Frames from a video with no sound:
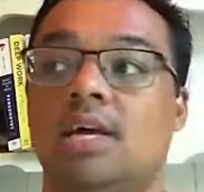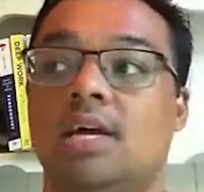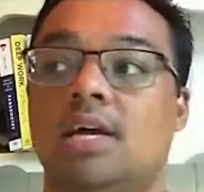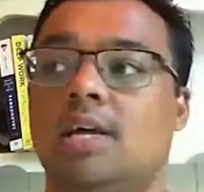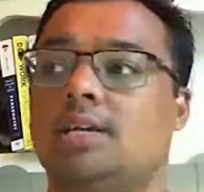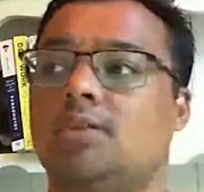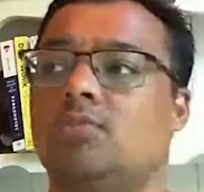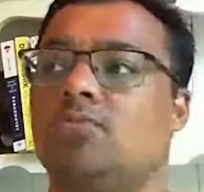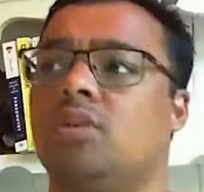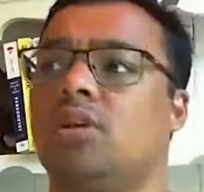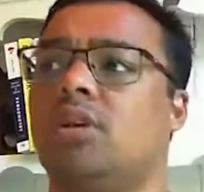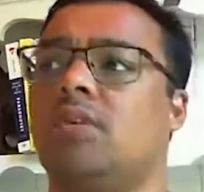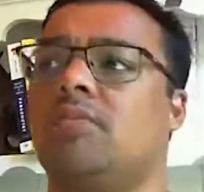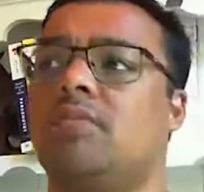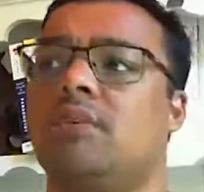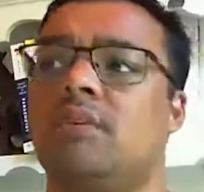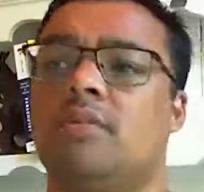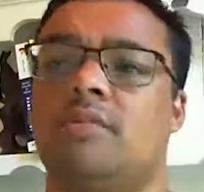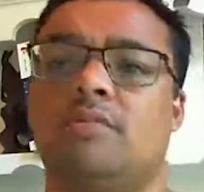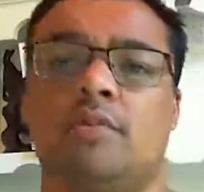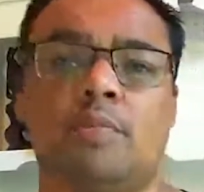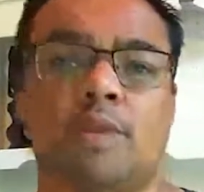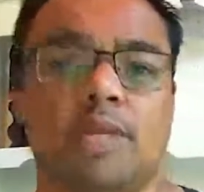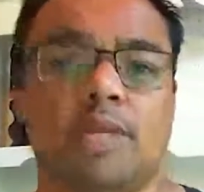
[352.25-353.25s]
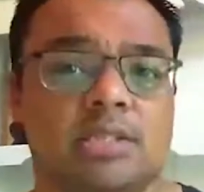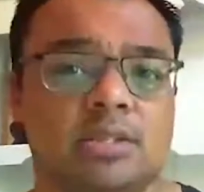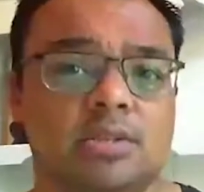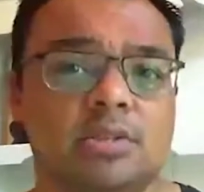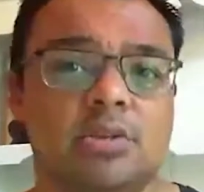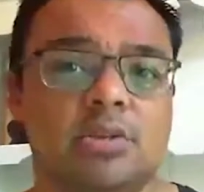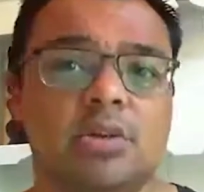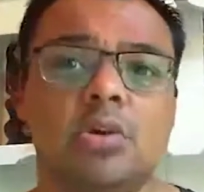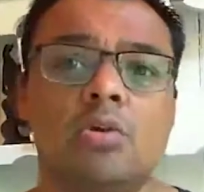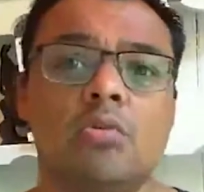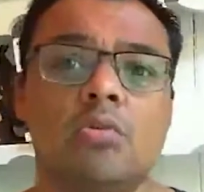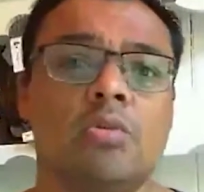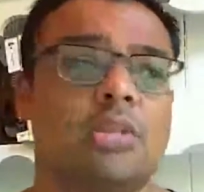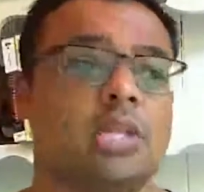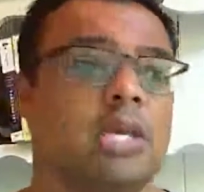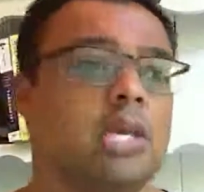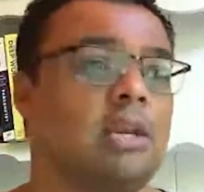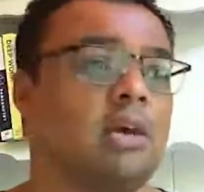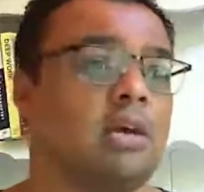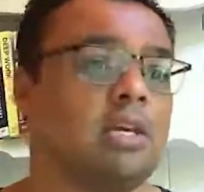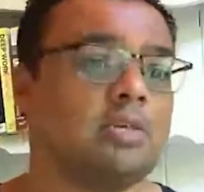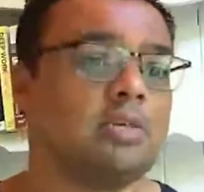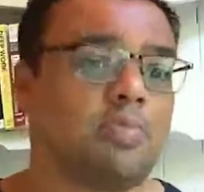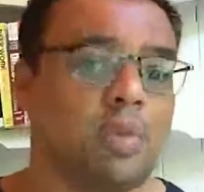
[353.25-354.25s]
Is there anything for me to do? Are there
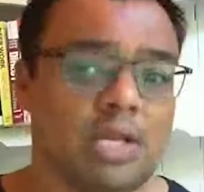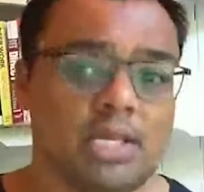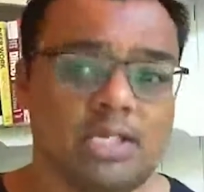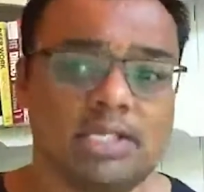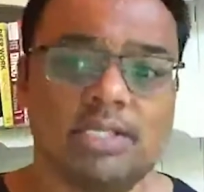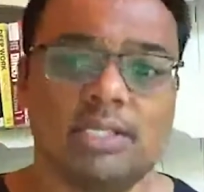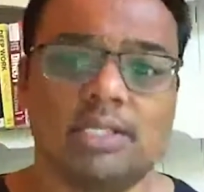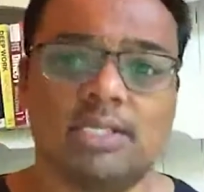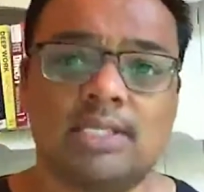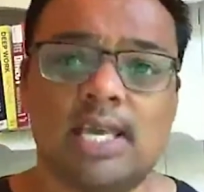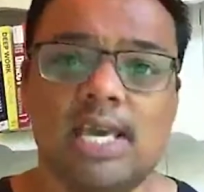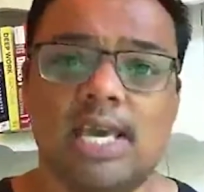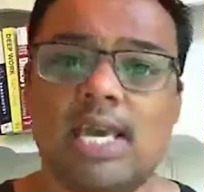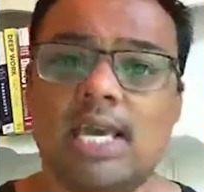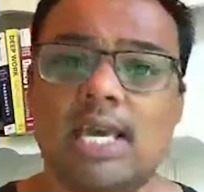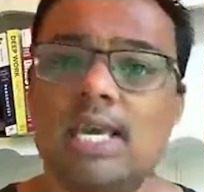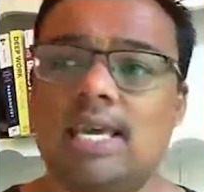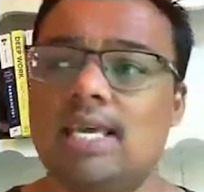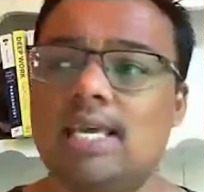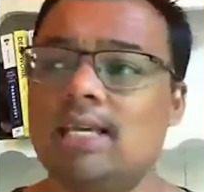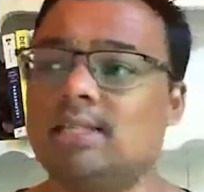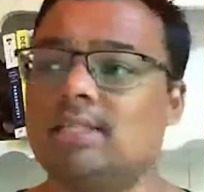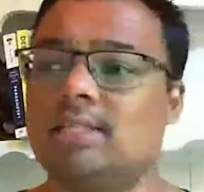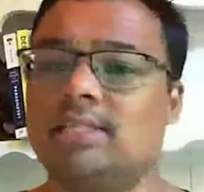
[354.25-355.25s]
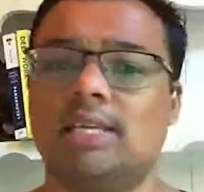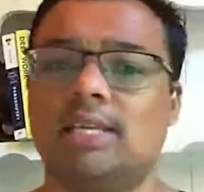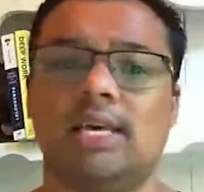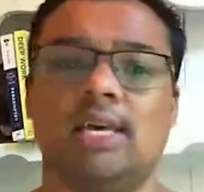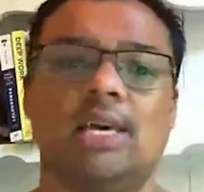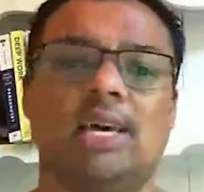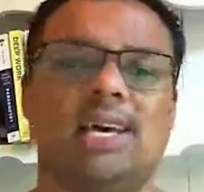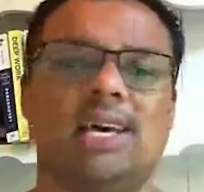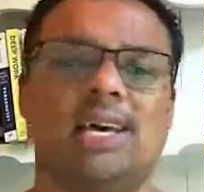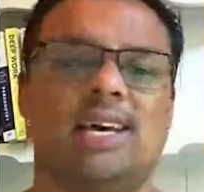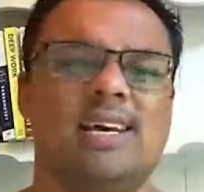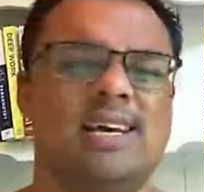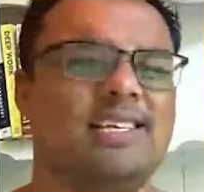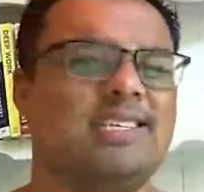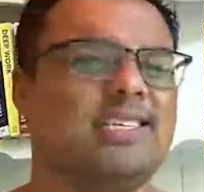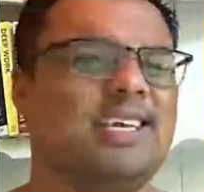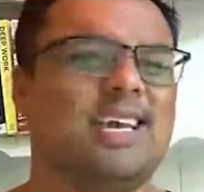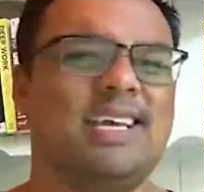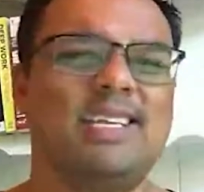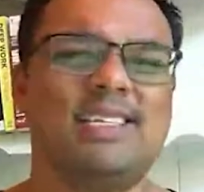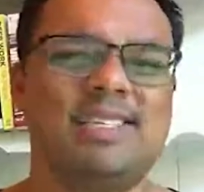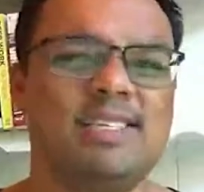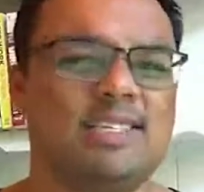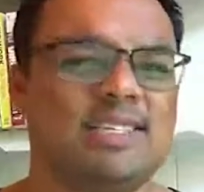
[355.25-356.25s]
nice places to eat? Is it
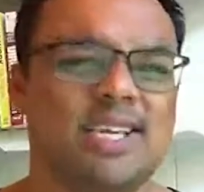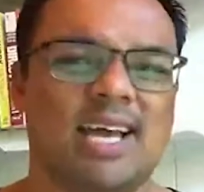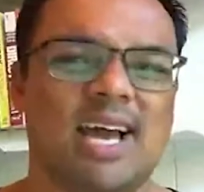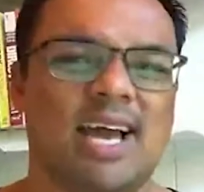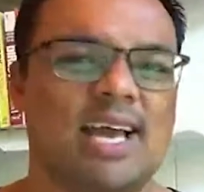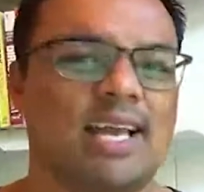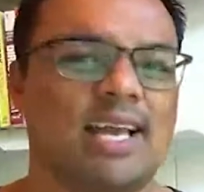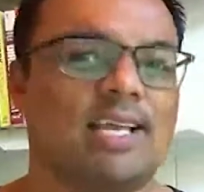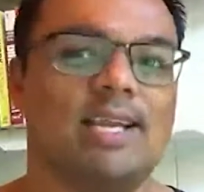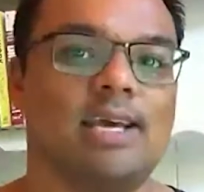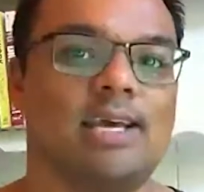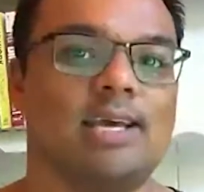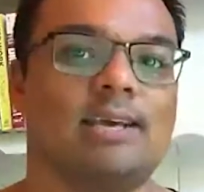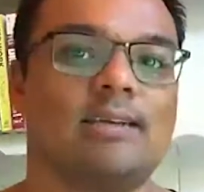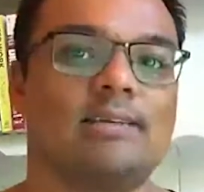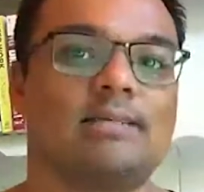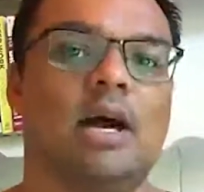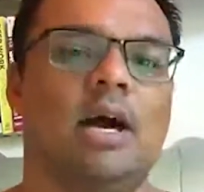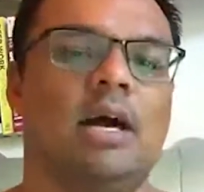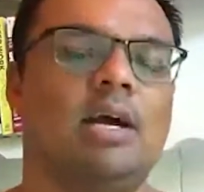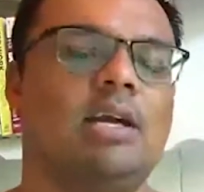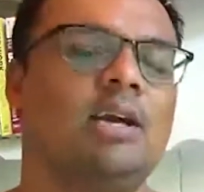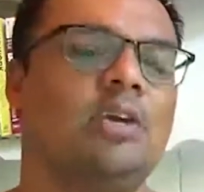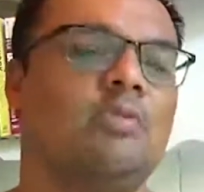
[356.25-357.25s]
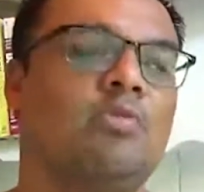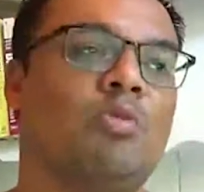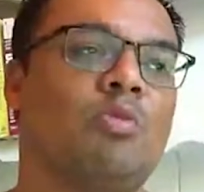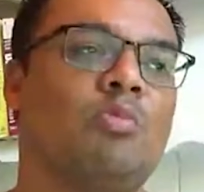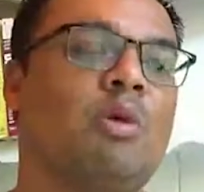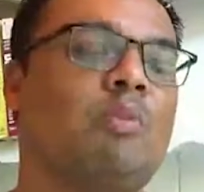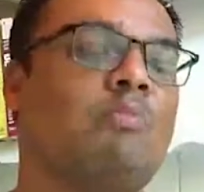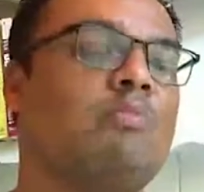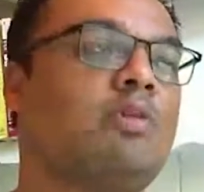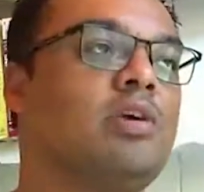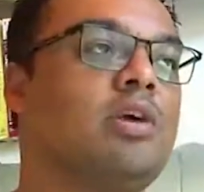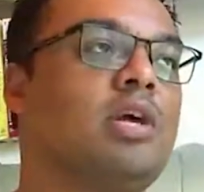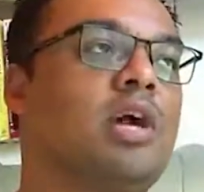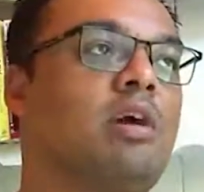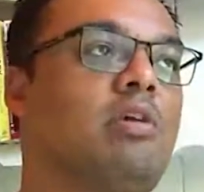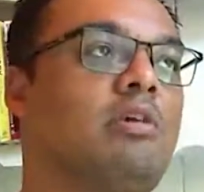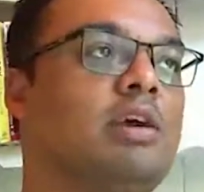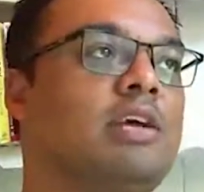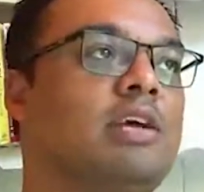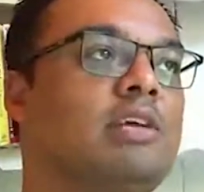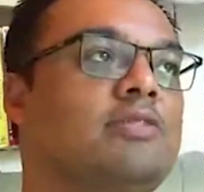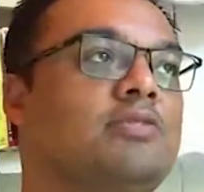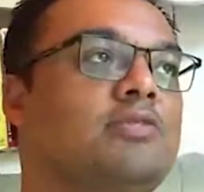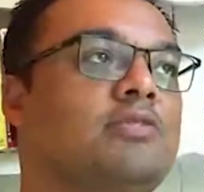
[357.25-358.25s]
entertaining? I can remember
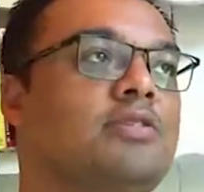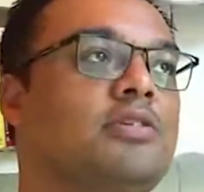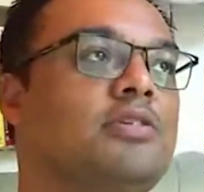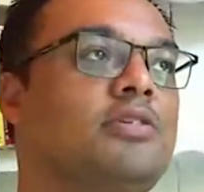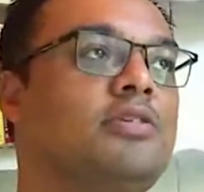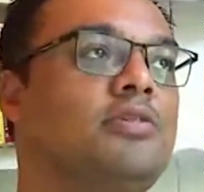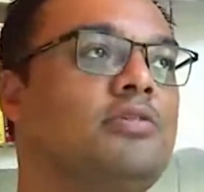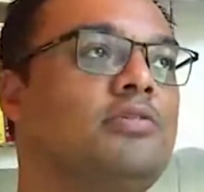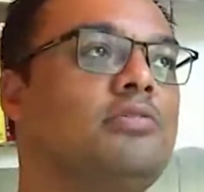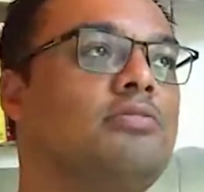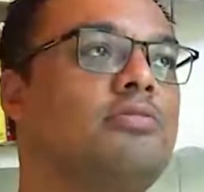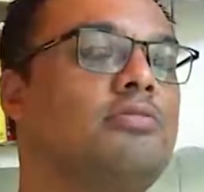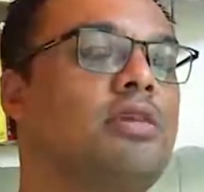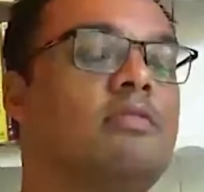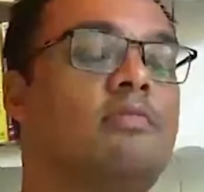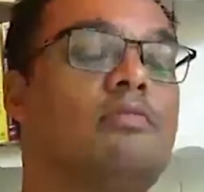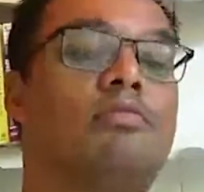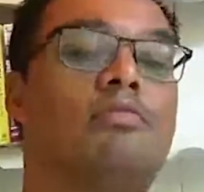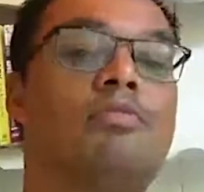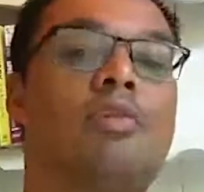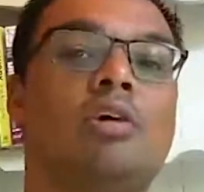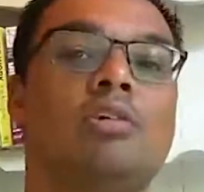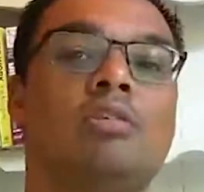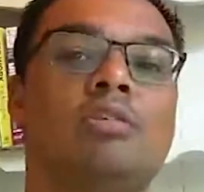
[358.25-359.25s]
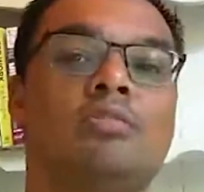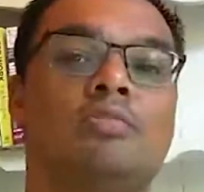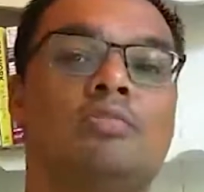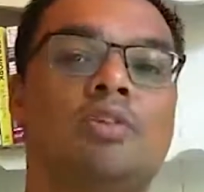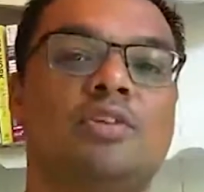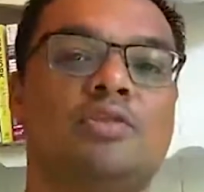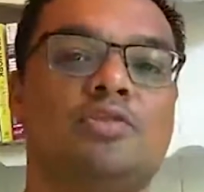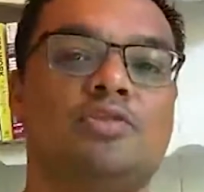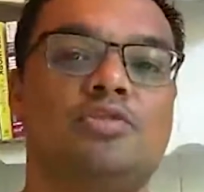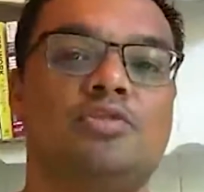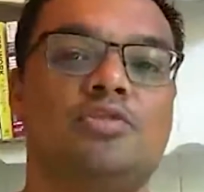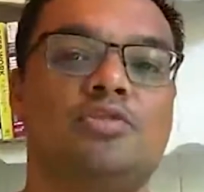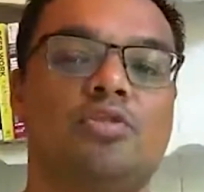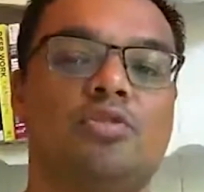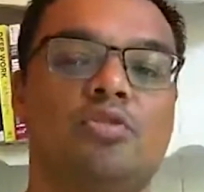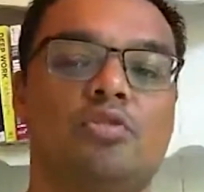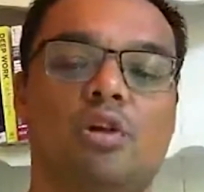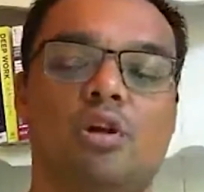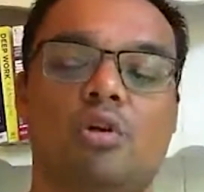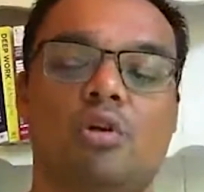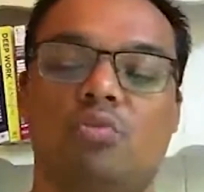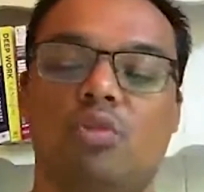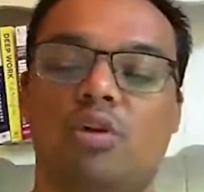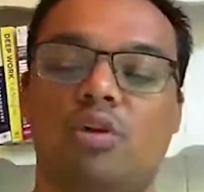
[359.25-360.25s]
going to
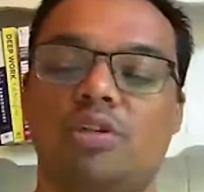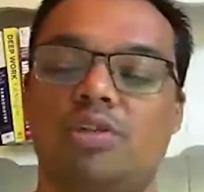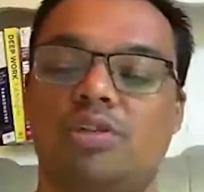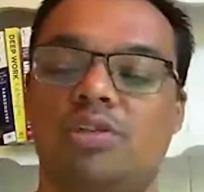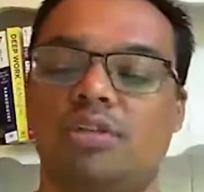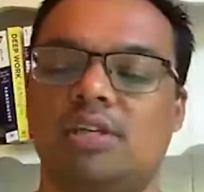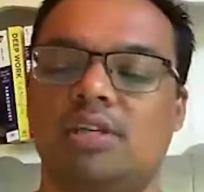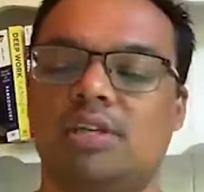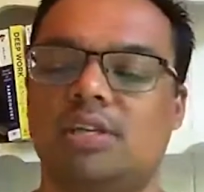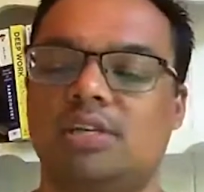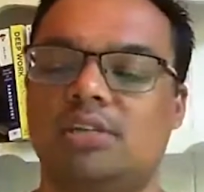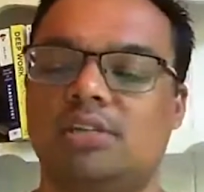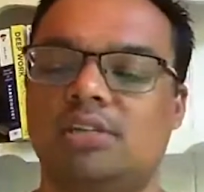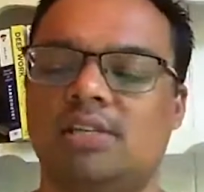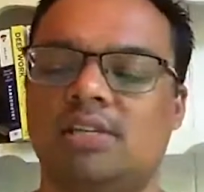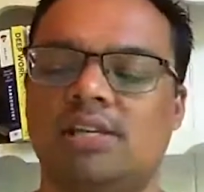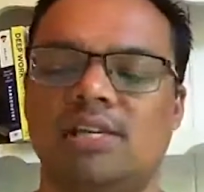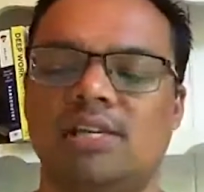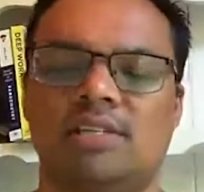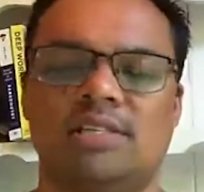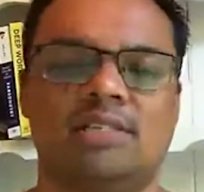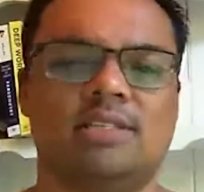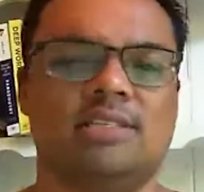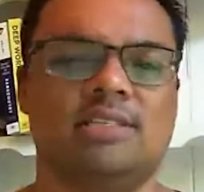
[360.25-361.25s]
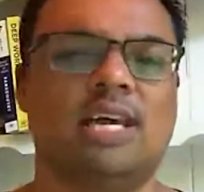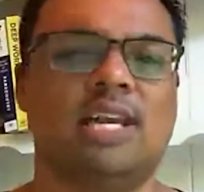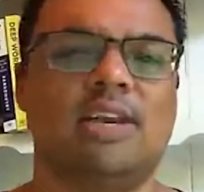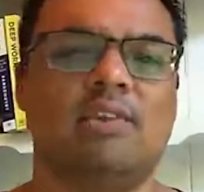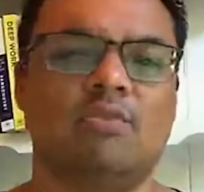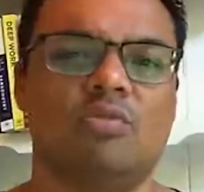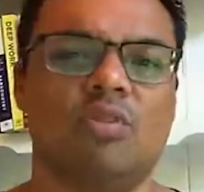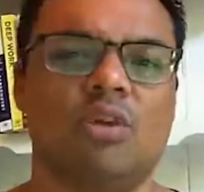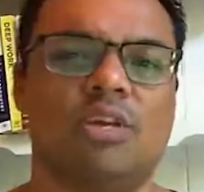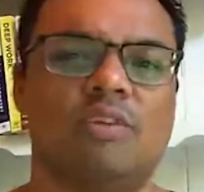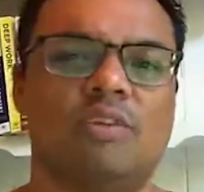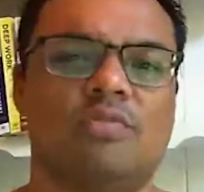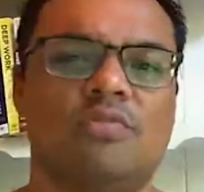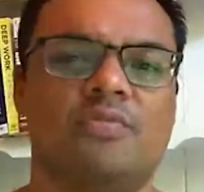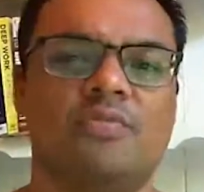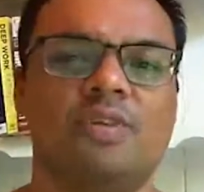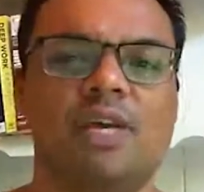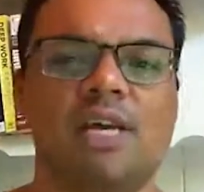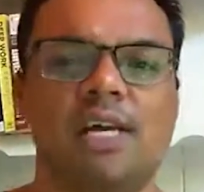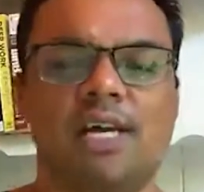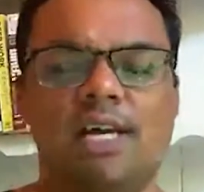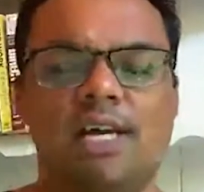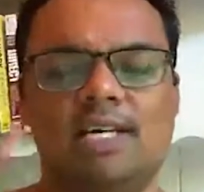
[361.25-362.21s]
Fuerteventura, which is near to Tenerife.